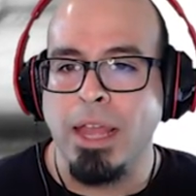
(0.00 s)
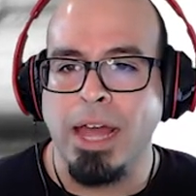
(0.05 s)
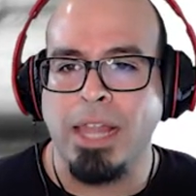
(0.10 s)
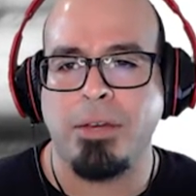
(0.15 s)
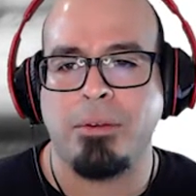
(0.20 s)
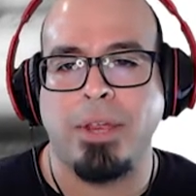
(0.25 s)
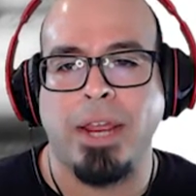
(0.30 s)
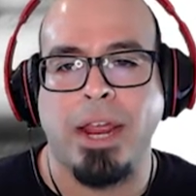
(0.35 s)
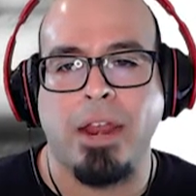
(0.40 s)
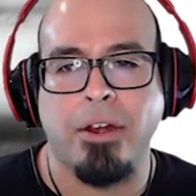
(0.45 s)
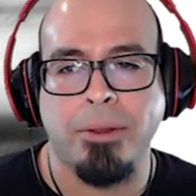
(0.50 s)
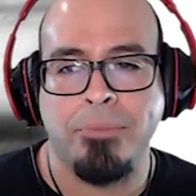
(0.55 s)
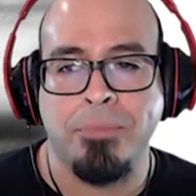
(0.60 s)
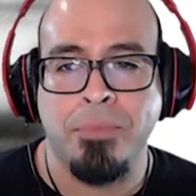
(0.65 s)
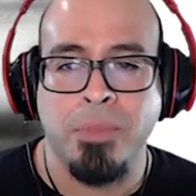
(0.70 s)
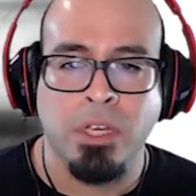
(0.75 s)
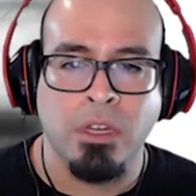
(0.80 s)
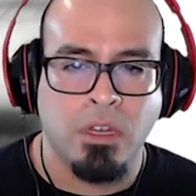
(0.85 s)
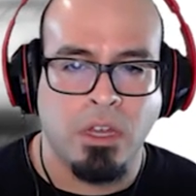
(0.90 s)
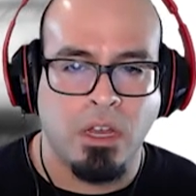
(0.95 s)
Hello,
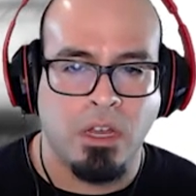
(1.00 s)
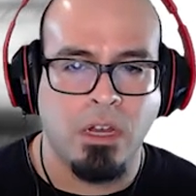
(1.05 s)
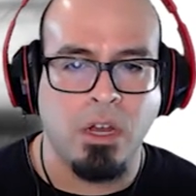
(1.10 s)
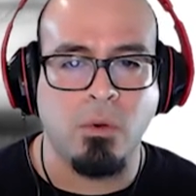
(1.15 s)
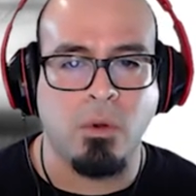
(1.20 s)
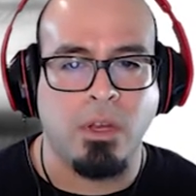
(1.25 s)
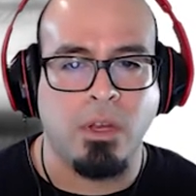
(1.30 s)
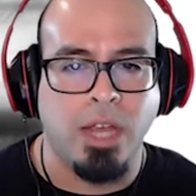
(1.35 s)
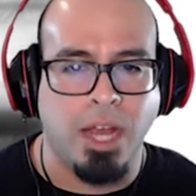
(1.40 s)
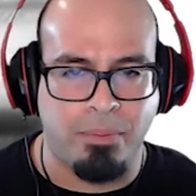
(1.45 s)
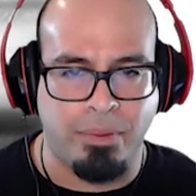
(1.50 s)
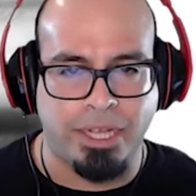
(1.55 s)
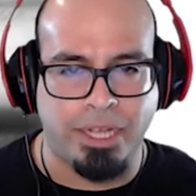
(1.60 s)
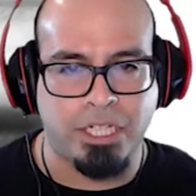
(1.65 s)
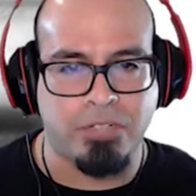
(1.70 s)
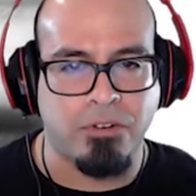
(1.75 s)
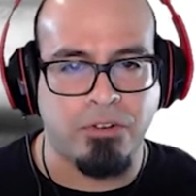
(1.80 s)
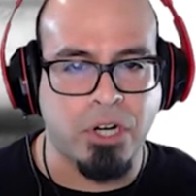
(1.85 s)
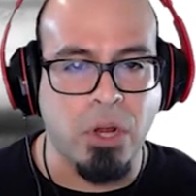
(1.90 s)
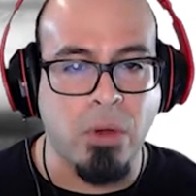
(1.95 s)
Gary. Oh, a
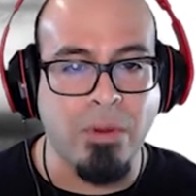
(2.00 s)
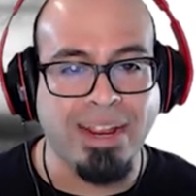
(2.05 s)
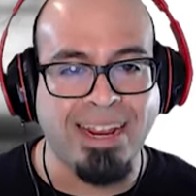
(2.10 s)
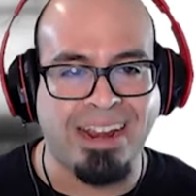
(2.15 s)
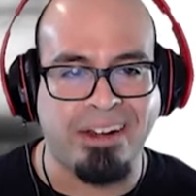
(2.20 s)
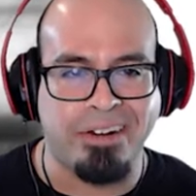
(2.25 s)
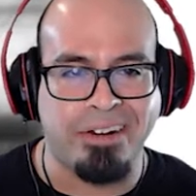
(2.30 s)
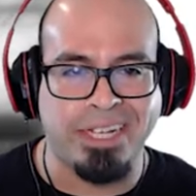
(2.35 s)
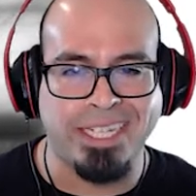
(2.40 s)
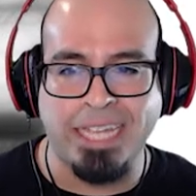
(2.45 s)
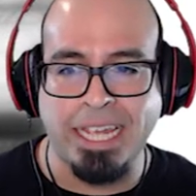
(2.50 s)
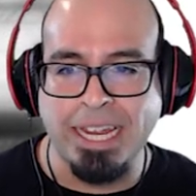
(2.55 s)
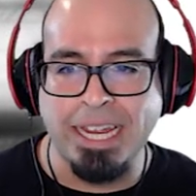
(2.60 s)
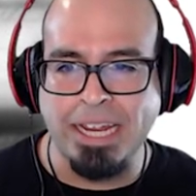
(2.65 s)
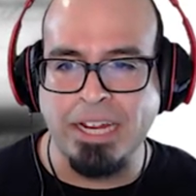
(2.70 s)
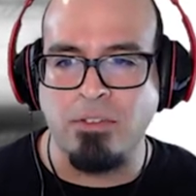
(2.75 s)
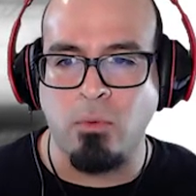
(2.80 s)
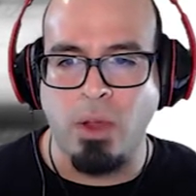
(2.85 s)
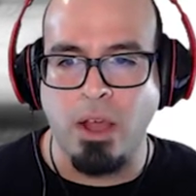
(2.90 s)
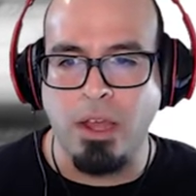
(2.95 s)
place for going. Gary is
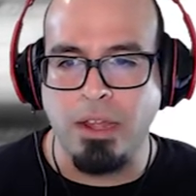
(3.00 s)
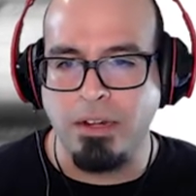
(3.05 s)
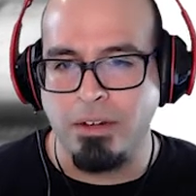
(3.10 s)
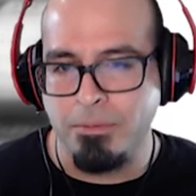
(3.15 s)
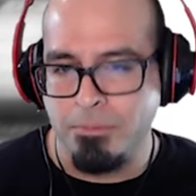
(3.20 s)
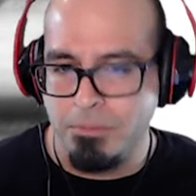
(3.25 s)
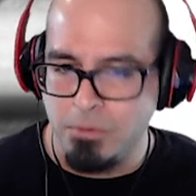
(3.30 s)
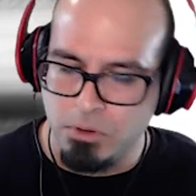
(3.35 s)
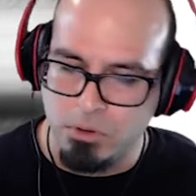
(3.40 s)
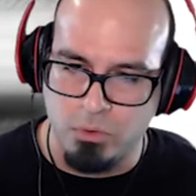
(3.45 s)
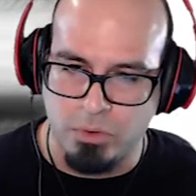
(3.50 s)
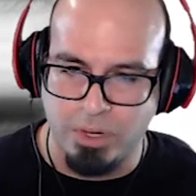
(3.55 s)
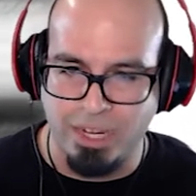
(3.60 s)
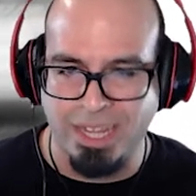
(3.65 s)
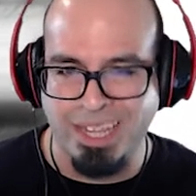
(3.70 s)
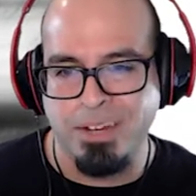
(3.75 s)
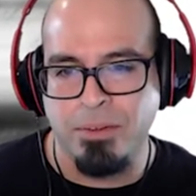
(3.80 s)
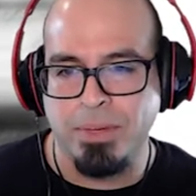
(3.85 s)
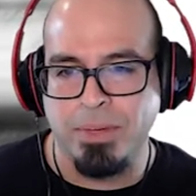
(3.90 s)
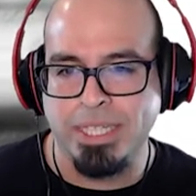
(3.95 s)
thinking of one.
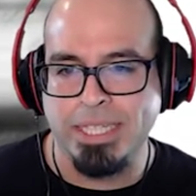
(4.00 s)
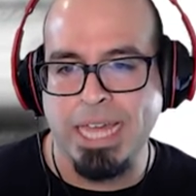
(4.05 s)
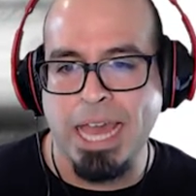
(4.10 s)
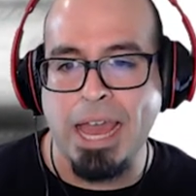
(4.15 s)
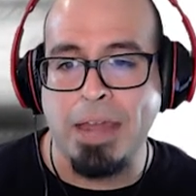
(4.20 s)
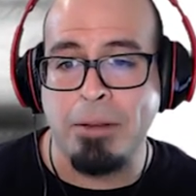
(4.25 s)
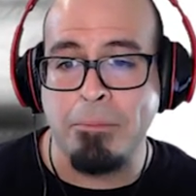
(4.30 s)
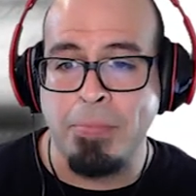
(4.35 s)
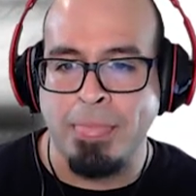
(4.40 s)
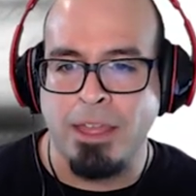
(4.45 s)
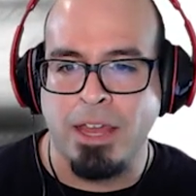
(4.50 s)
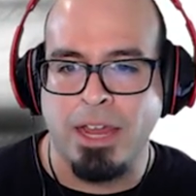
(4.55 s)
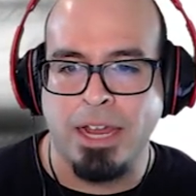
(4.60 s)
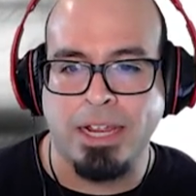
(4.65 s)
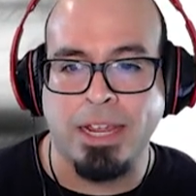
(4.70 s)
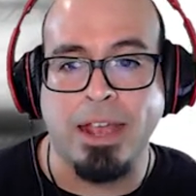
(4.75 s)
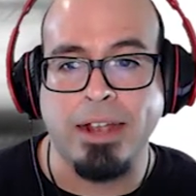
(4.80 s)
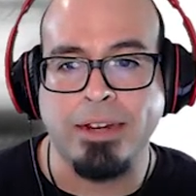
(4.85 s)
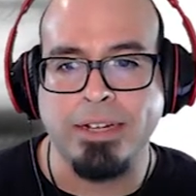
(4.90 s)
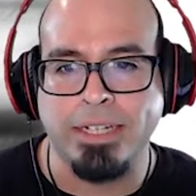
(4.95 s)
Really? What's that?
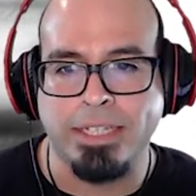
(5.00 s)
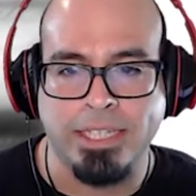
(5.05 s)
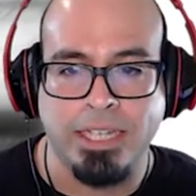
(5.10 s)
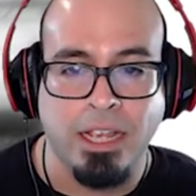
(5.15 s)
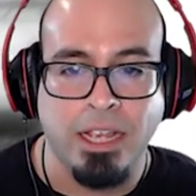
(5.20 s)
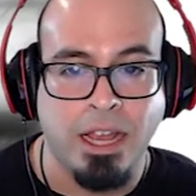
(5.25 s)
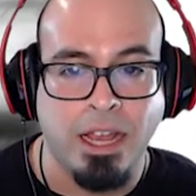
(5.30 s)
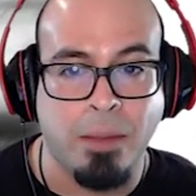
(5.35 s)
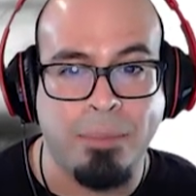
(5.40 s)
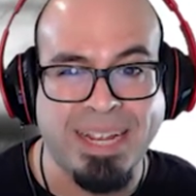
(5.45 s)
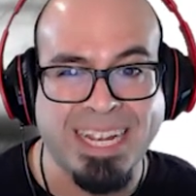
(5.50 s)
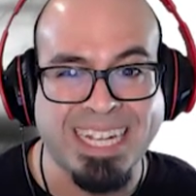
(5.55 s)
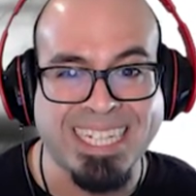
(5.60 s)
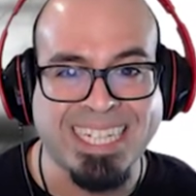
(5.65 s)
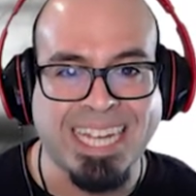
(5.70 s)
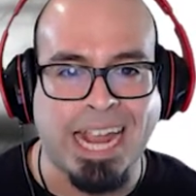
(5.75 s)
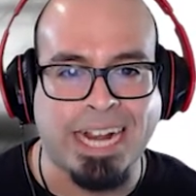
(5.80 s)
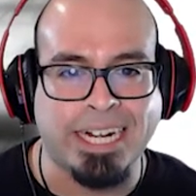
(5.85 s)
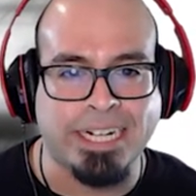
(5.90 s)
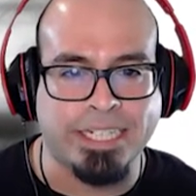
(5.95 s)
A cactus. A
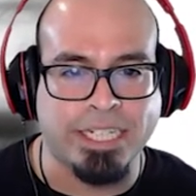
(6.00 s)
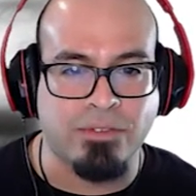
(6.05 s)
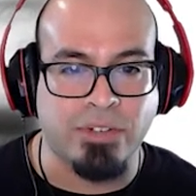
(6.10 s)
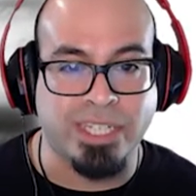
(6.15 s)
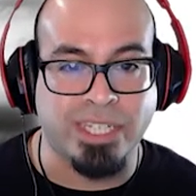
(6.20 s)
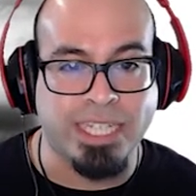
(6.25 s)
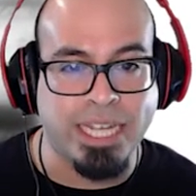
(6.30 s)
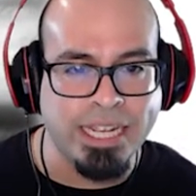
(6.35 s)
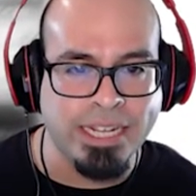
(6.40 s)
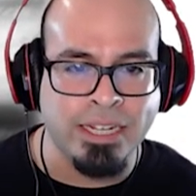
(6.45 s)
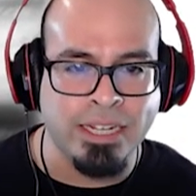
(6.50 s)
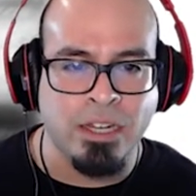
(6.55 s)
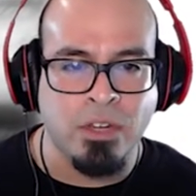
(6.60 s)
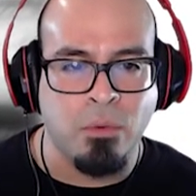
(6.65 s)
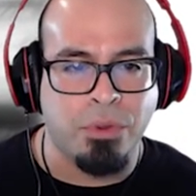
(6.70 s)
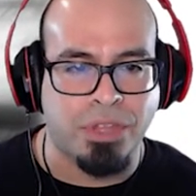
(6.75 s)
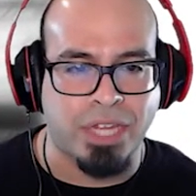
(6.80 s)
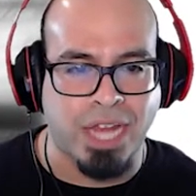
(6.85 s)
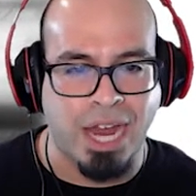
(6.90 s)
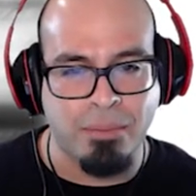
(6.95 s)
biggest cactus ever seen,
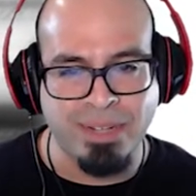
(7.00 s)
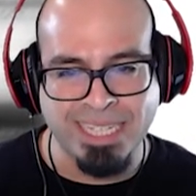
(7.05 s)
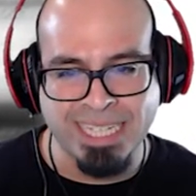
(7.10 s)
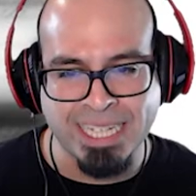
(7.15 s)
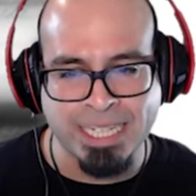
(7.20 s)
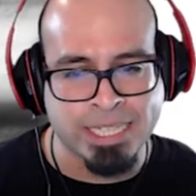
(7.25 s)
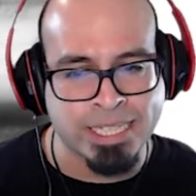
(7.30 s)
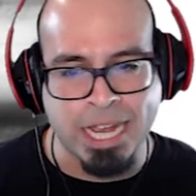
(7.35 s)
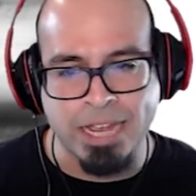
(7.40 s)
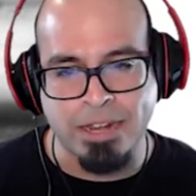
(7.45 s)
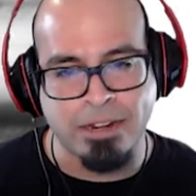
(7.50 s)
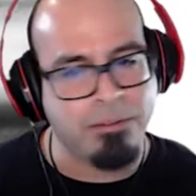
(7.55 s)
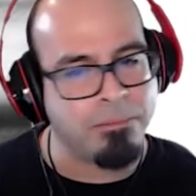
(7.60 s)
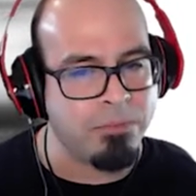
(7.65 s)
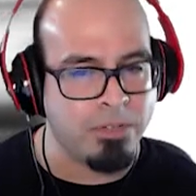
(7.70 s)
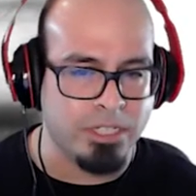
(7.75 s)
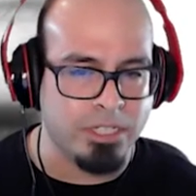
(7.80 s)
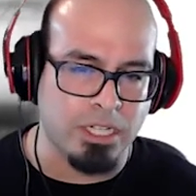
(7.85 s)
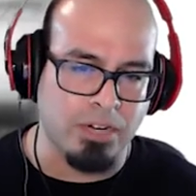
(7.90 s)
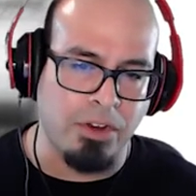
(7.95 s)
with goblins inside.
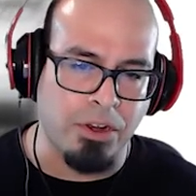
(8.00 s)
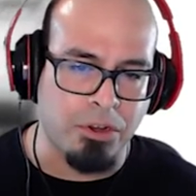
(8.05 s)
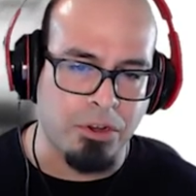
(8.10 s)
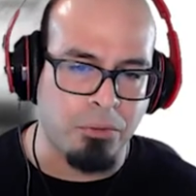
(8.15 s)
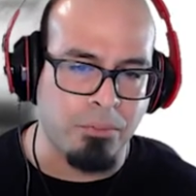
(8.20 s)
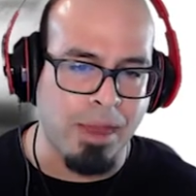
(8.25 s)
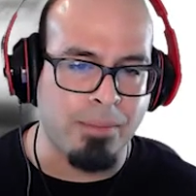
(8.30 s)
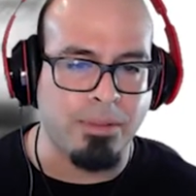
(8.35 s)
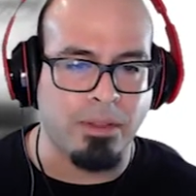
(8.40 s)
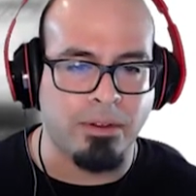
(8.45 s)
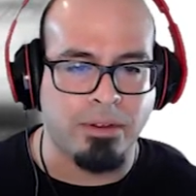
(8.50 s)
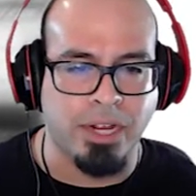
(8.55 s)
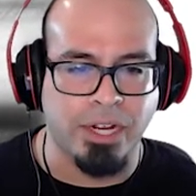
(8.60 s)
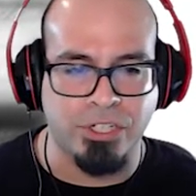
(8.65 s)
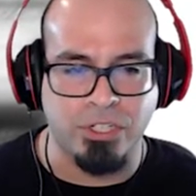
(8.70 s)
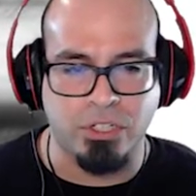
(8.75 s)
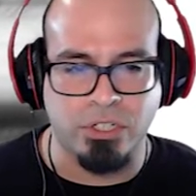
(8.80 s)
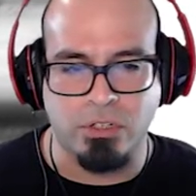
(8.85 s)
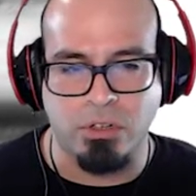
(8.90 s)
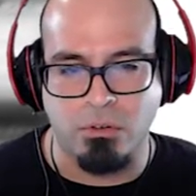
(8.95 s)
Discovered a new map
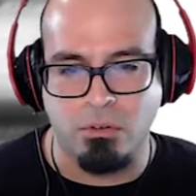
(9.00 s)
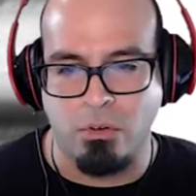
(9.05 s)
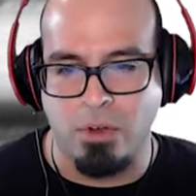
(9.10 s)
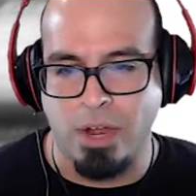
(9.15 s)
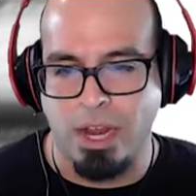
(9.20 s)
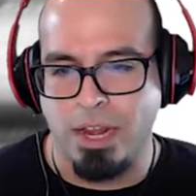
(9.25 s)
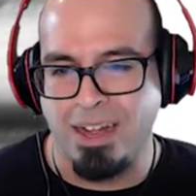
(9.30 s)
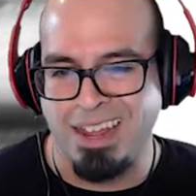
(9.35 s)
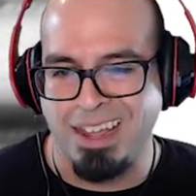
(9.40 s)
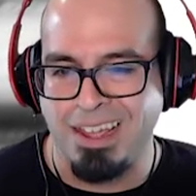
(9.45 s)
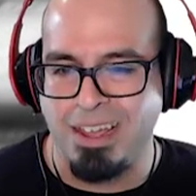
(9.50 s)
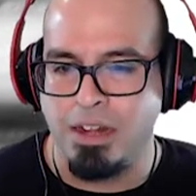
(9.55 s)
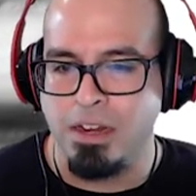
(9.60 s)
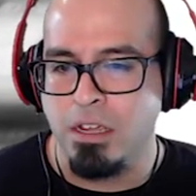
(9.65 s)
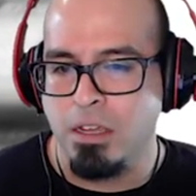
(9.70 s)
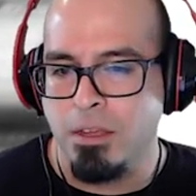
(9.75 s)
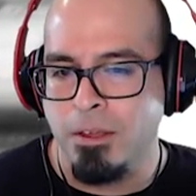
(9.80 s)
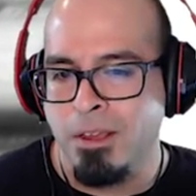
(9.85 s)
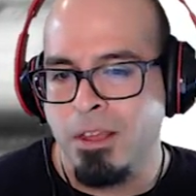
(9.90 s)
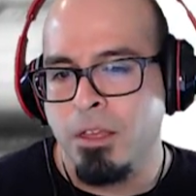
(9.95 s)
location. Oh,
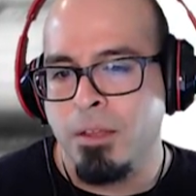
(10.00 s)
granddad.